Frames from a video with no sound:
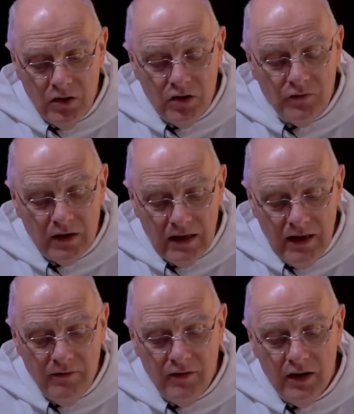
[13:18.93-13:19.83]
To
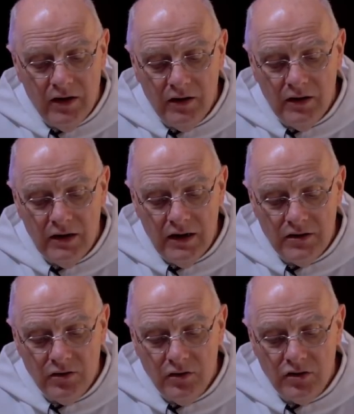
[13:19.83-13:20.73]
forgive another
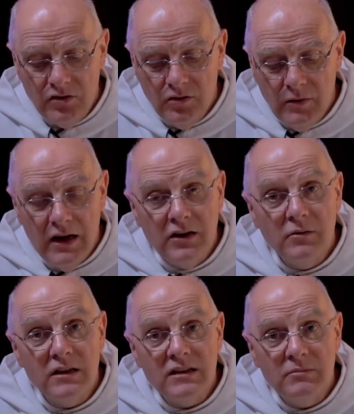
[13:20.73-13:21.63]
is also a way
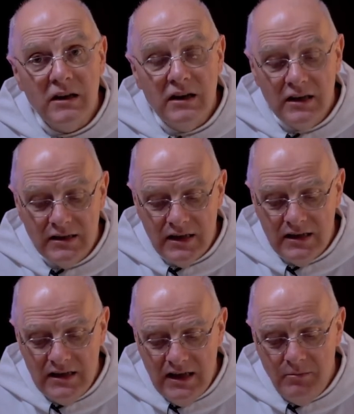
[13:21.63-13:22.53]
to experience a
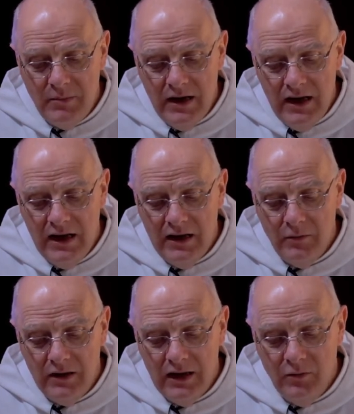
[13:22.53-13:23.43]
deep healing
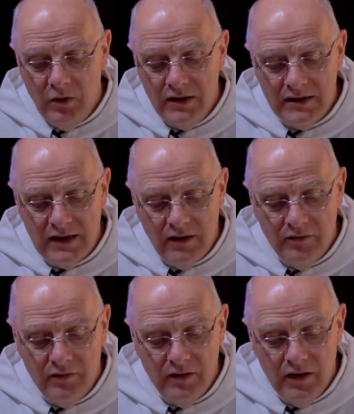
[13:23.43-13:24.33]
within
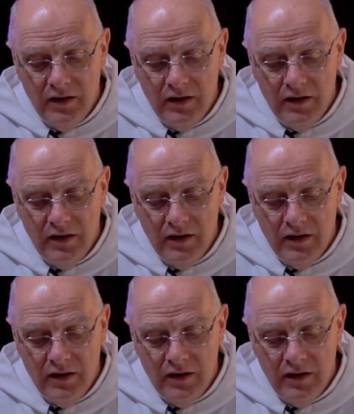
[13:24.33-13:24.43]
oneself.